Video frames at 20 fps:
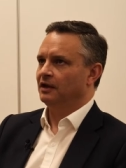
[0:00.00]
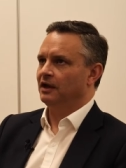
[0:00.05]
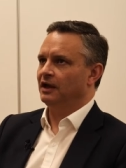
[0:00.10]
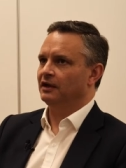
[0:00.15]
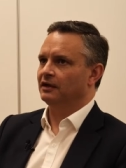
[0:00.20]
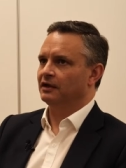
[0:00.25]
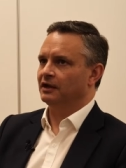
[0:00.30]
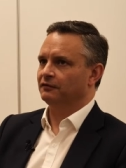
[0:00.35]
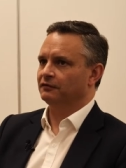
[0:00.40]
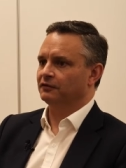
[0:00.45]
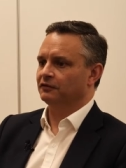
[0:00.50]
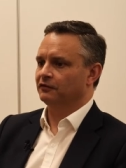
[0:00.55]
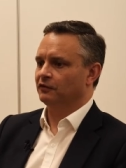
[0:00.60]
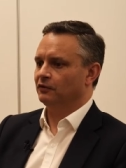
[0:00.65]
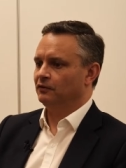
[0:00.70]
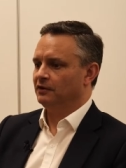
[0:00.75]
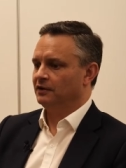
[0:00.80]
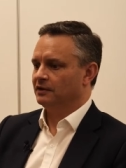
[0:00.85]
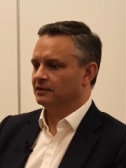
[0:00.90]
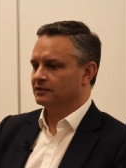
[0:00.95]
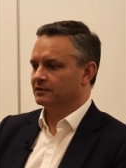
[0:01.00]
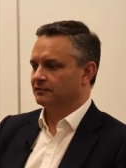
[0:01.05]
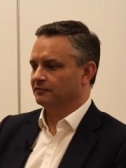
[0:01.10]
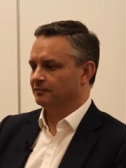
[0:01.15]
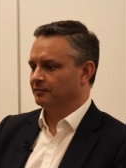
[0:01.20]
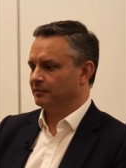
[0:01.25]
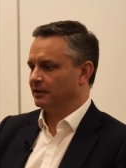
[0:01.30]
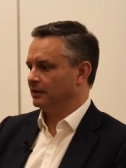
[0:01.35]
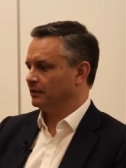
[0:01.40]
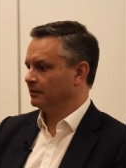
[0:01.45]
And after two years
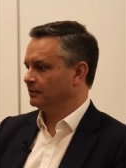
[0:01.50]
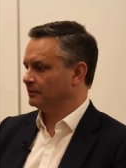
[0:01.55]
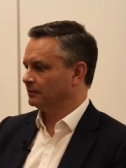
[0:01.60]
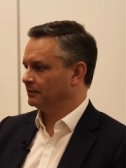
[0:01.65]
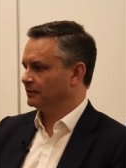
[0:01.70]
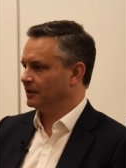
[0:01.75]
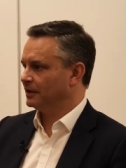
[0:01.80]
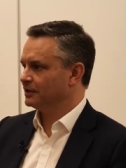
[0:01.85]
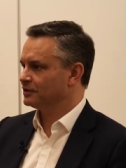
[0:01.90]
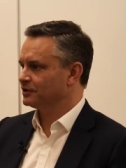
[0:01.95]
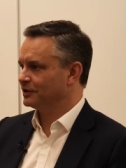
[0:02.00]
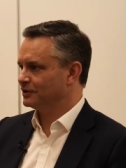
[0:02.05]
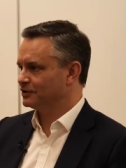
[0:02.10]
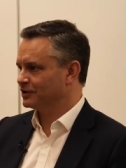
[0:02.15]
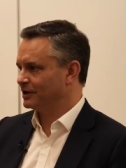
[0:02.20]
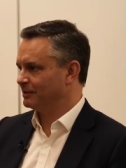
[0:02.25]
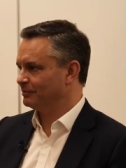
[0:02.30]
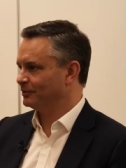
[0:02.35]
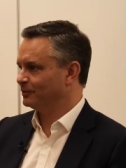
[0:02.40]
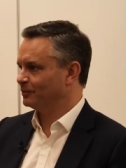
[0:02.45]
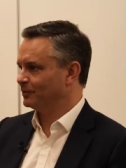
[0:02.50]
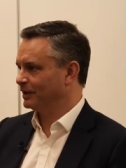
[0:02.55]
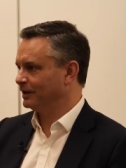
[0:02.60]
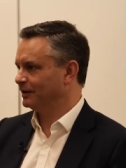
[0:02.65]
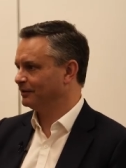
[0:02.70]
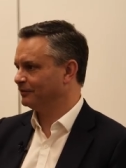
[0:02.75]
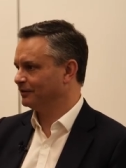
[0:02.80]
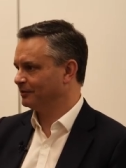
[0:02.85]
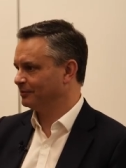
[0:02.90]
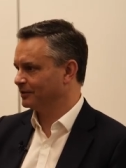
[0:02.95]
of being largely trapped in
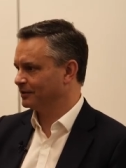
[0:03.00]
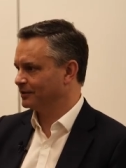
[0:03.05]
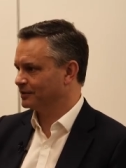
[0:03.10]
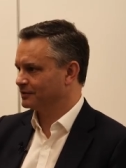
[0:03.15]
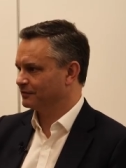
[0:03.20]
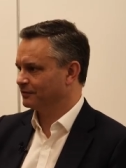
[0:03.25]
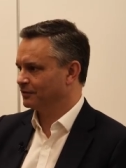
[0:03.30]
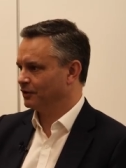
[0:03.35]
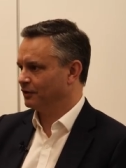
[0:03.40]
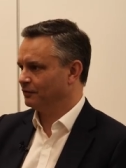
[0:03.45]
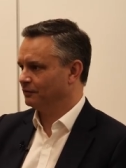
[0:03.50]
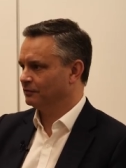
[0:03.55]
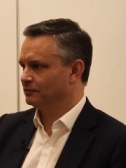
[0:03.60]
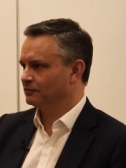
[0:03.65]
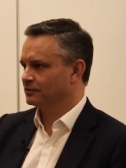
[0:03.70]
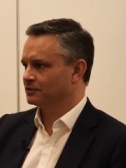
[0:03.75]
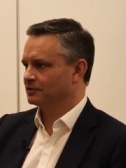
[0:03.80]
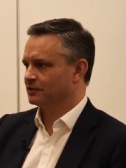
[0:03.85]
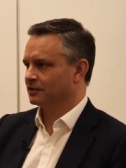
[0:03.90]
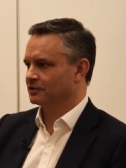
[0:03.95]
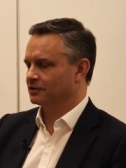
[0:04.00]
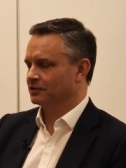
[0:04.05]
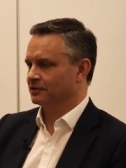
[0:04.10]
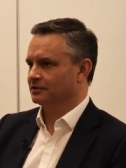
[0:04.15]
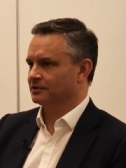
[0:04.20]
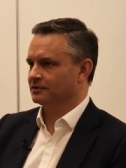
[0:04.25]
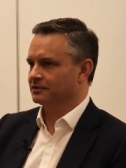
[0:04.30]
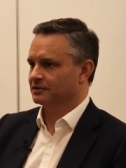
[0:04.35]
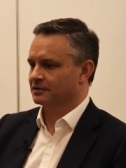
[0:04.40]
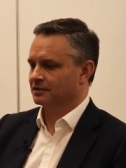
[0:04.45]
Wellington because of COVID
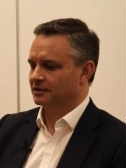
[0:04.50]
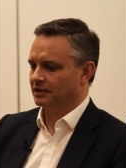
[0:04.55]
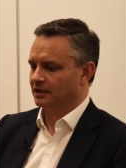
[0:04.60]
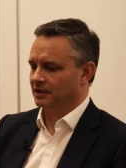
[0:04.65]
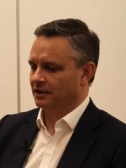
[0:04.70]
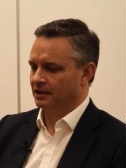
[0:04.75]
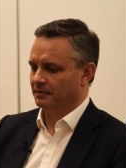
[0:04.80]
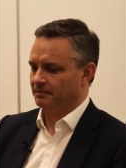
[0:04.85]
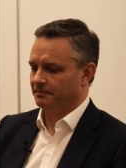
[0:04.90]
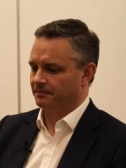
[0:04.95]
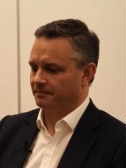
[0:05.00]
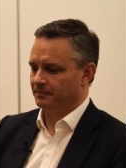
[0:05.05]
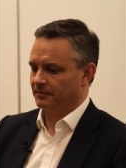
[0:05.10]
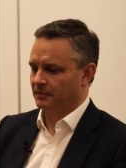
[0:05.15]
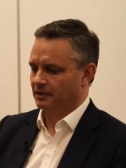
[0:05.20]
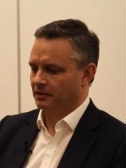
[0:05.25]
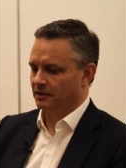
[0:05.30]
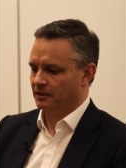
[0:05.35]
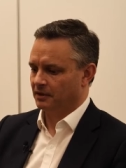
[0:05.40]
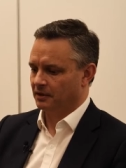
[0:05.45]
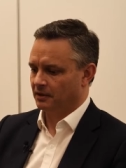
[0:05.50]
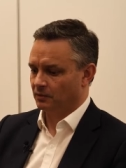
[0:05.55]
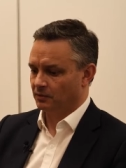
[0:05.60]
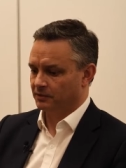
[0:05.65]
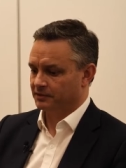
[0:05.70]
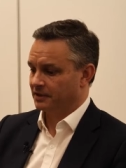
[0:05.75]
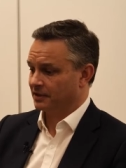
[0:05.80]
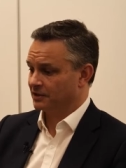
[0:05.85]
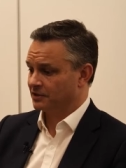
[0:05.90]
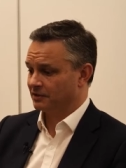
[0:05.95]
restrictions, um, it
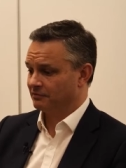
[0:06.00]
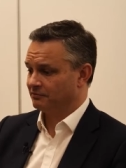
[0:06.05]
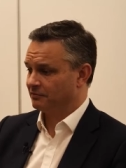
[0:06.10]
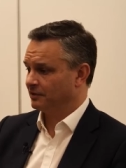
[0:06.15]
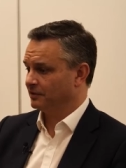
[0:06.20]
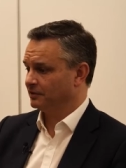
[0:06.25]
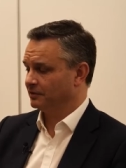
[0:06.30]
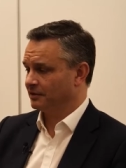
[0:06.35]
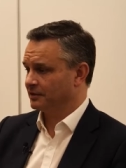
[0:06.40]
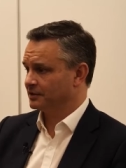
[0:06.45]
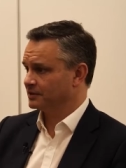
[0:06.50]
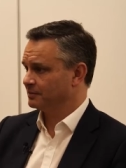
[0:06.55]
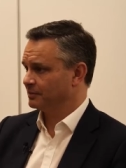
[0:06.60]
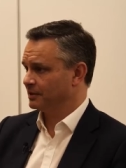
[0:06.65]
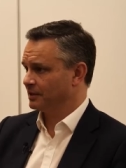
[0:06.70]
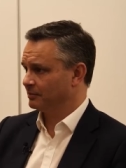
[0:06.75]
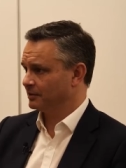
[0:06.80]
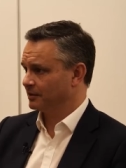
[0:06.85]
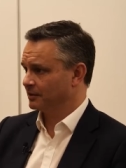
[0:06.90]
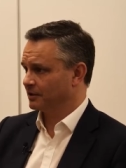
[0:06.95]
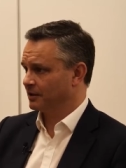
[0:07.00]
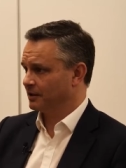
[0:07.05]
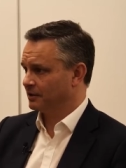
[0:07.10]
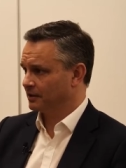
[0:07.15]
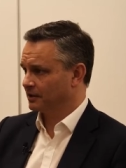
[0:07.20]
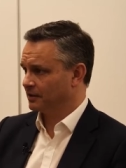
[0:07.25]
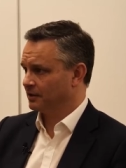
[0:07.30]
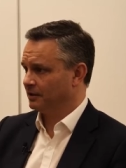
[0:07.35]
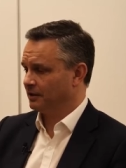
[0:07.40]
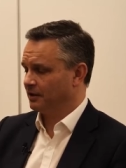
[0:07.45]
was actually really nice to be able to kind
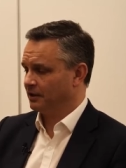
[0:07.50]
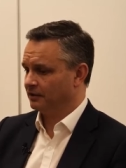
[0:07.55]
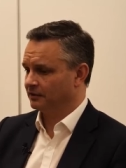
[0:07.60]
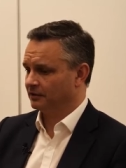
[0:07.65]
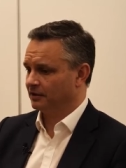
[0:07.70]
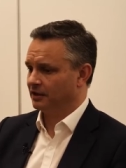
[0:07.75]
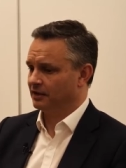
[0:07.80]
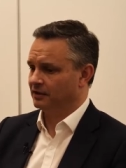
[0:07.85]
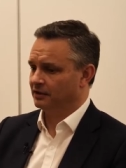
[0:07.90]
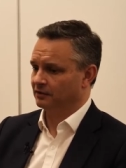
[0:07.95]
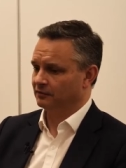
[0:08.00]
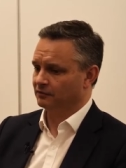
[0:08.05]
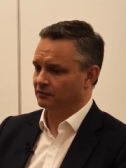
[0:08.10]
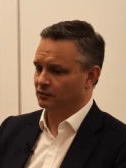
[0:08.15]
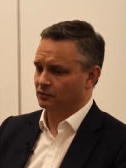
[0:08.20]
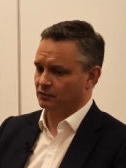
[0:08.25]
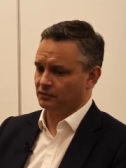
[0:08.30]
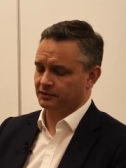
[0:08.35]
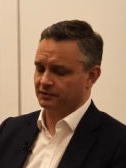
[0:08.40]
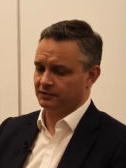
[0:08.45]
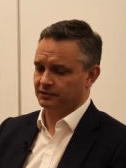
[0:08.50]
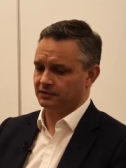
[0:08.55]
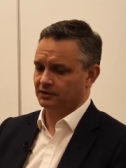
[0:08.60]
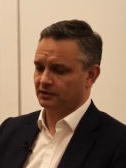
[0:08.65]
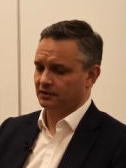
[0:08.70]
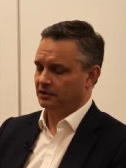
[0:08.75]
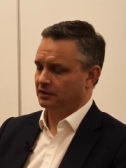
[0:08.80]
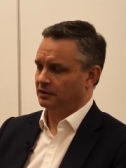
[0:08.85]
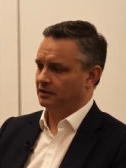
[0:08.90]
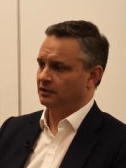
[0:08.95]
of connect. And then, of course,
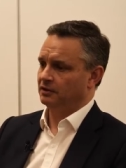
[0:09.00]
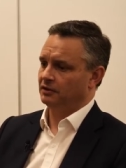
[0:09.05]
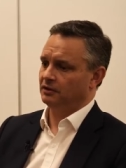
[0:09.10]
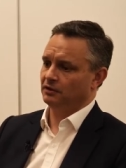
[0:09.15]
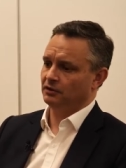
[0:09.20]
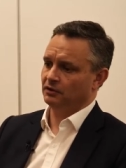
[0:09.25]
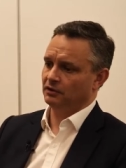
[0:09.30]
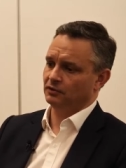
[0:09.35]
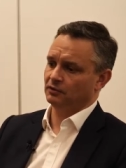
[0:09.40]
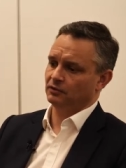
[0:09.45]
you